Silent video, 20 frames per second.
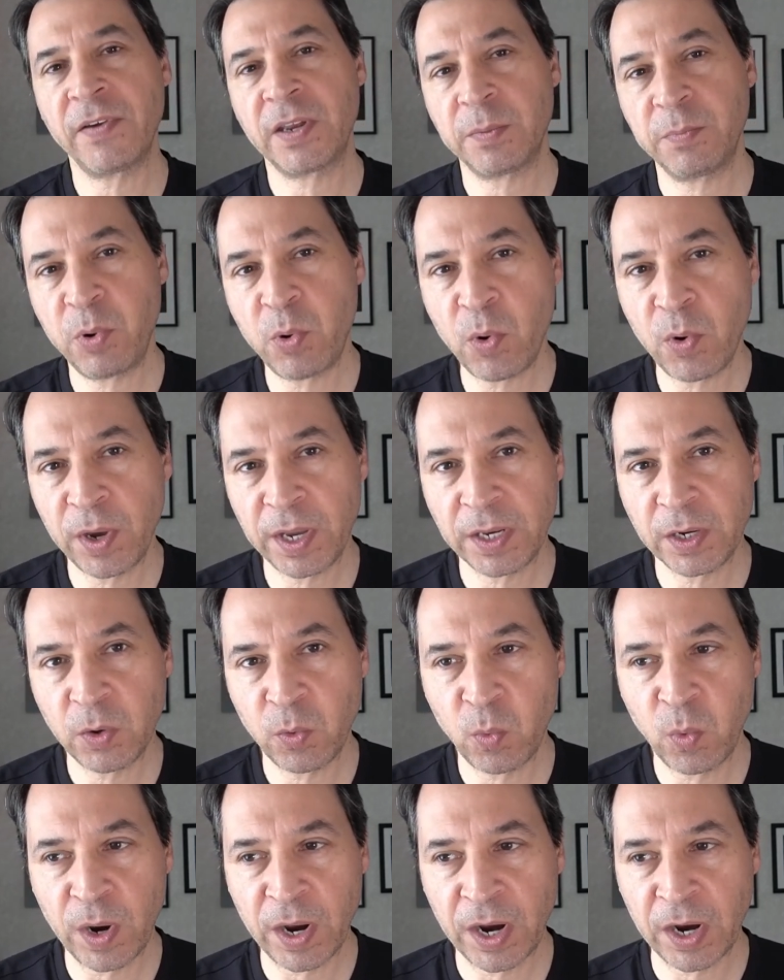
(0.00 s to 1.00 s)
at a point
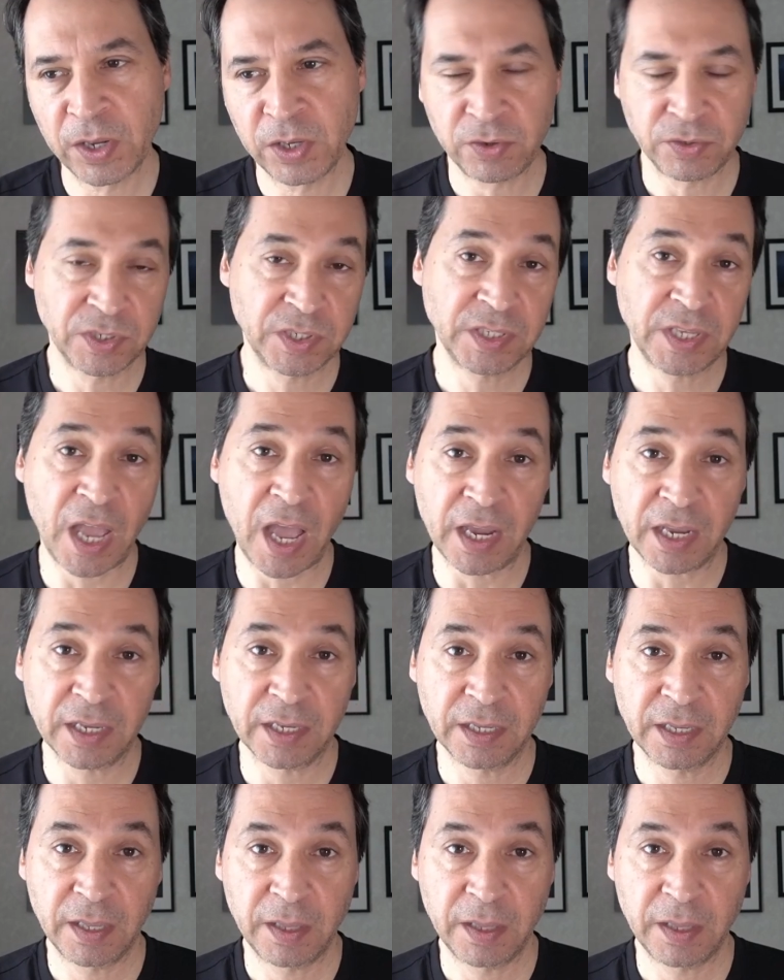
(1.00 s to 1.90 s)
where you're stuck